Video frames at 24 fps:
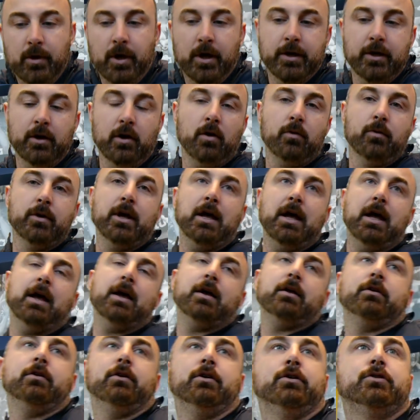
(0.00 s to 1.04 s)
You know, we
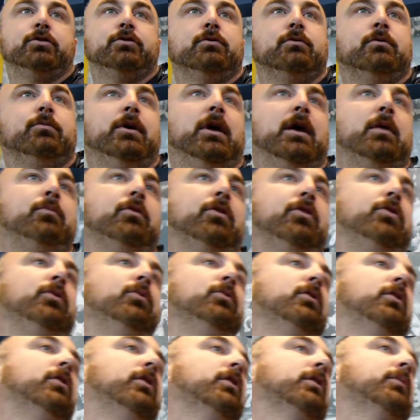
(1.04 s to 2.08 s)
had
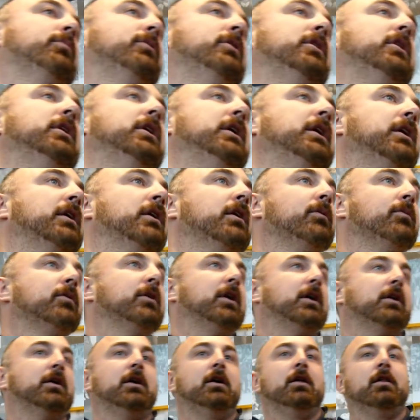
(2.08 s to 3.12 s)
Bethune-Cookman in here. We
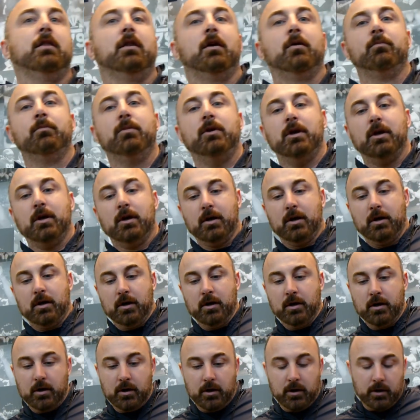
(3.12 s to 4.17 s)
had Columbia.
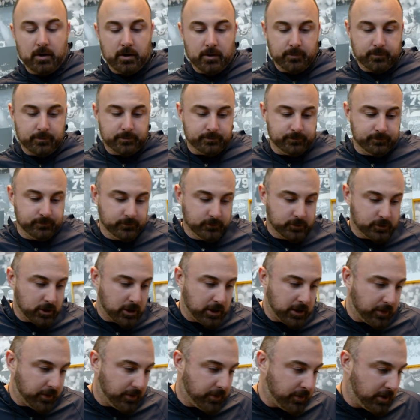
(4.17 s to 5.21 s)

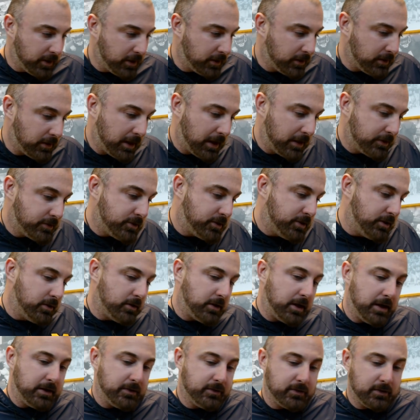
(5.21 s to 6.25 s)
Trying to think. Last year
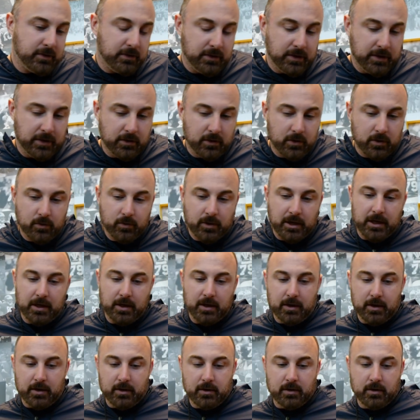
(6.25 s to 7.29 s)
had Toledo
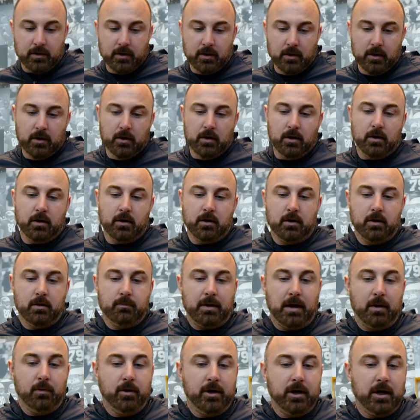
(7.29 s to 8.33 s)
in.
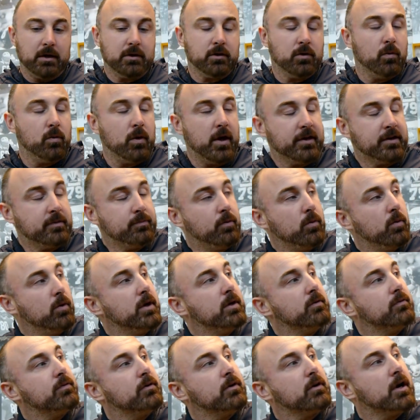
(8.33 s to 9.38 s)
I went out to West
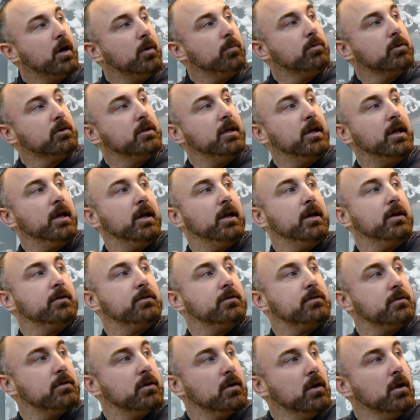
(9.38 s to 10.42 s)
Point for a couple
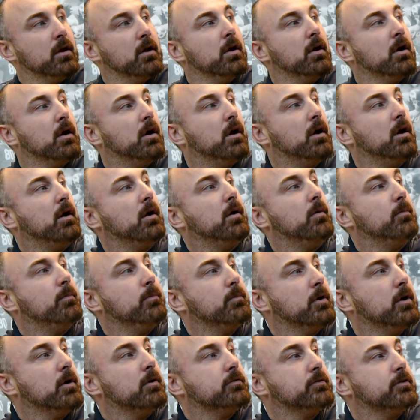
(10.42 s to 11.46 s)
days.
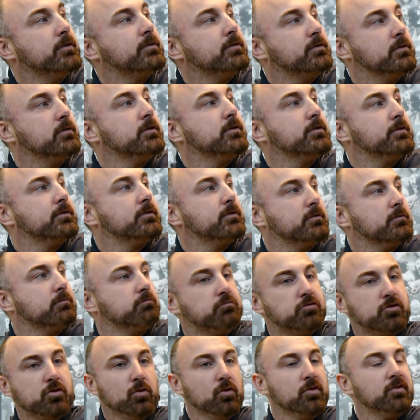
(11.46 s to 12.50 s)
You know, just
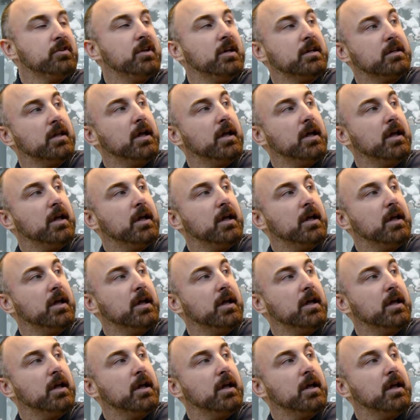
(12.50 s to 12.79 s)
schools like